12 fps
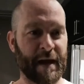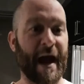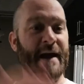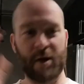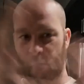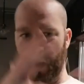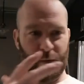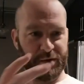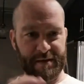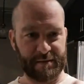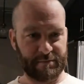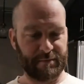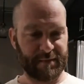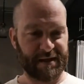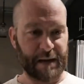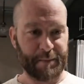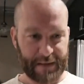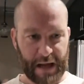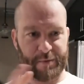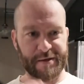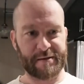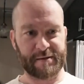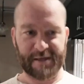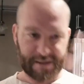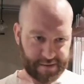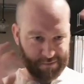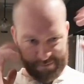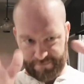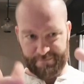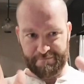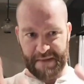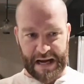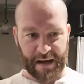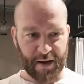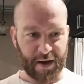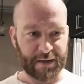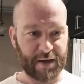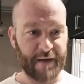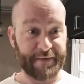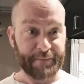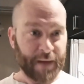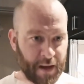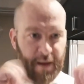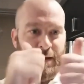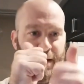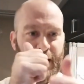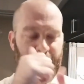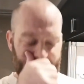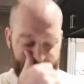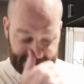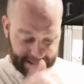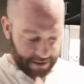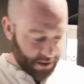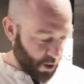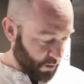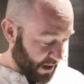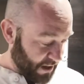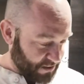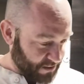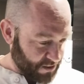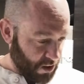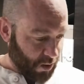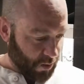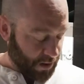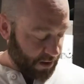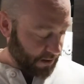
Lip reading: And no, I wasn't skipping. That was just me on coffee. Excellent. Okay, so